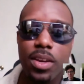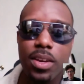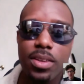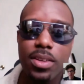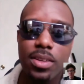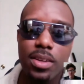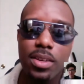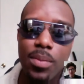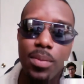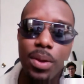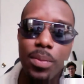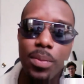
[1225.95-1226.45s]
It's
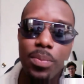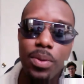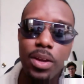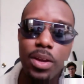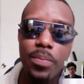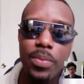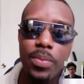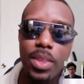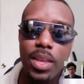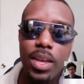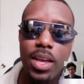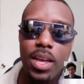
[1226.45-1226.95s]
come up
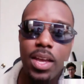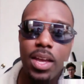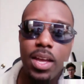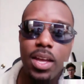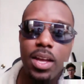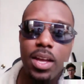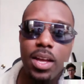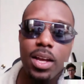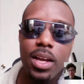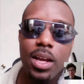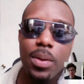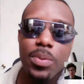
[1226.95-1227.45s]
like
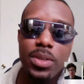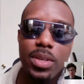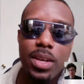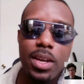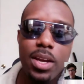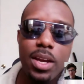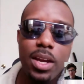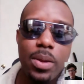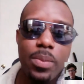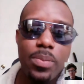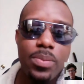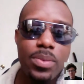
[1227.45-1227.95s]
a couple
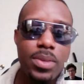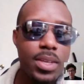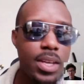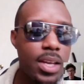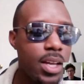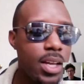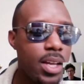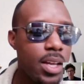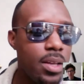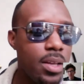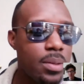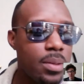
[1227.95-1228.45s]
times.
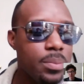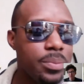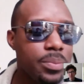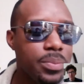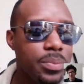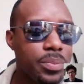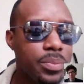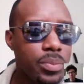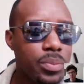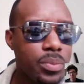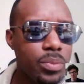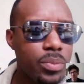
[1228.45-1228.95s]
Um,
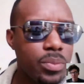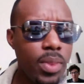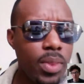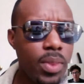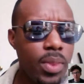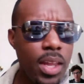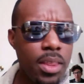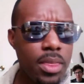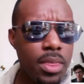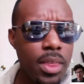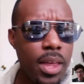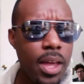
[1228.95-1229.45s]

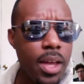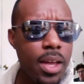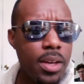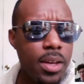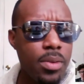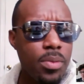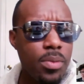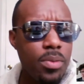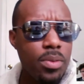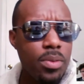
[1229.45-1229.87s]
that